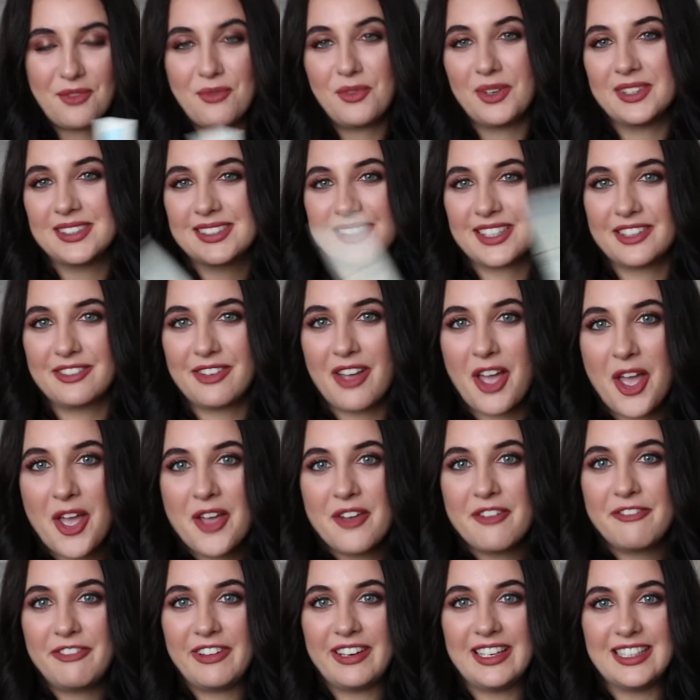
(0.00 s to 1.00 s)
once I've
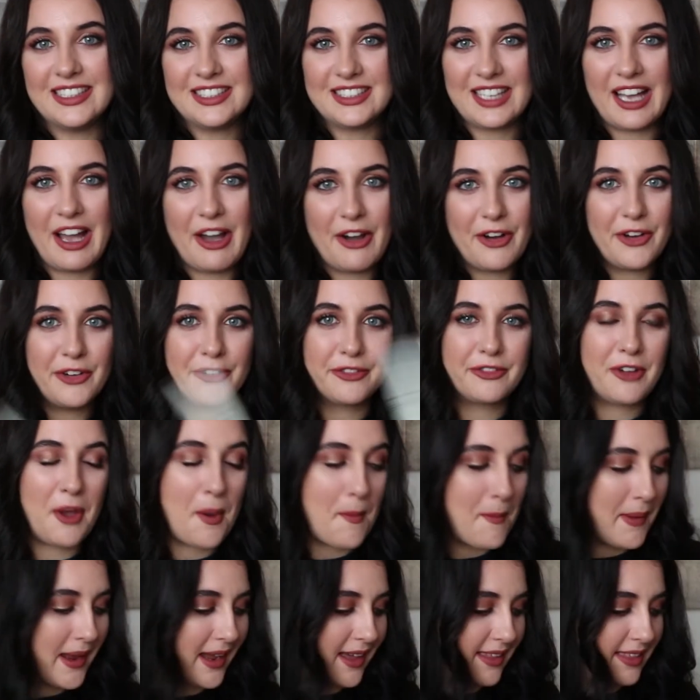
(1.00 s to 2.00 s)
finished out of
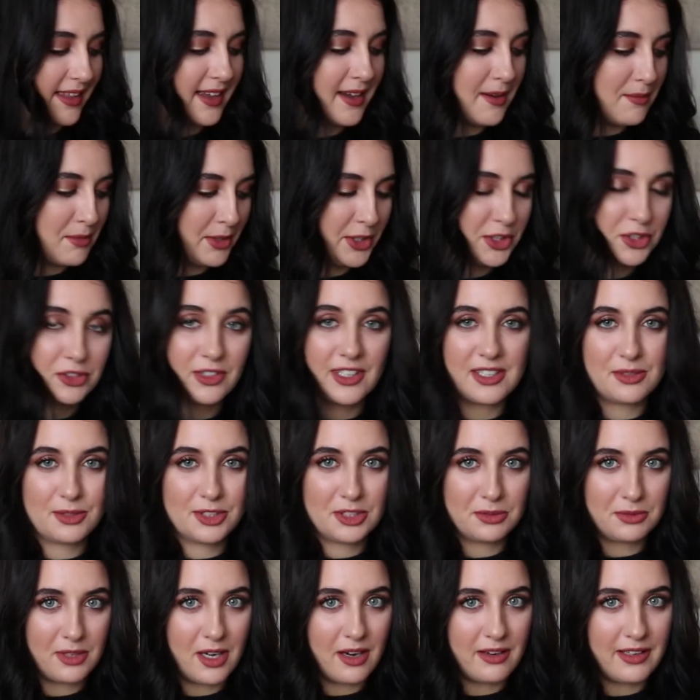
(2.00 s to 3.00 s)
my other moisturiser,
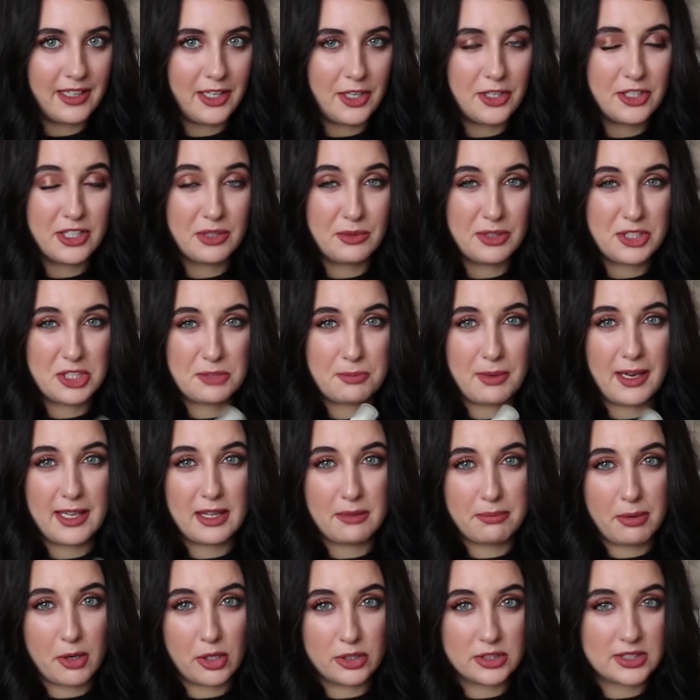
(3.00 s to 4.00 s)
which I'm currently using, which is by
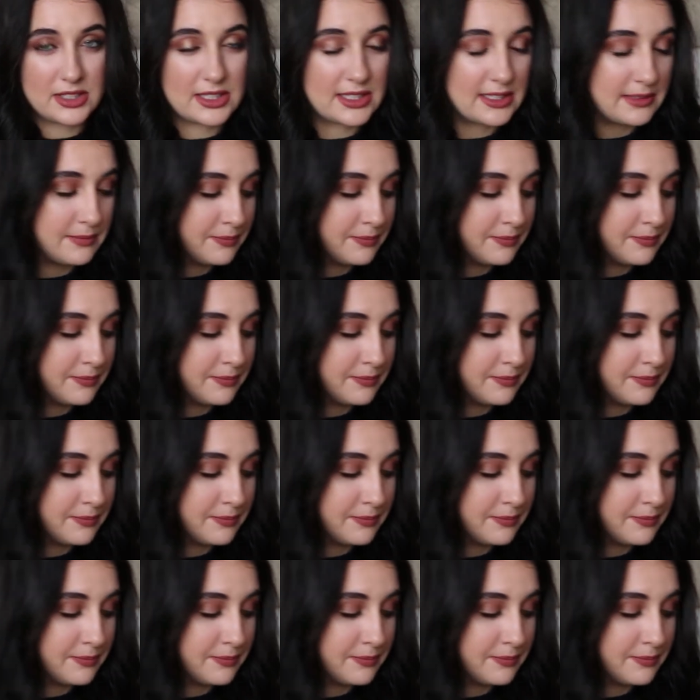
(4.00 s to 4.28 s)
the Pond's.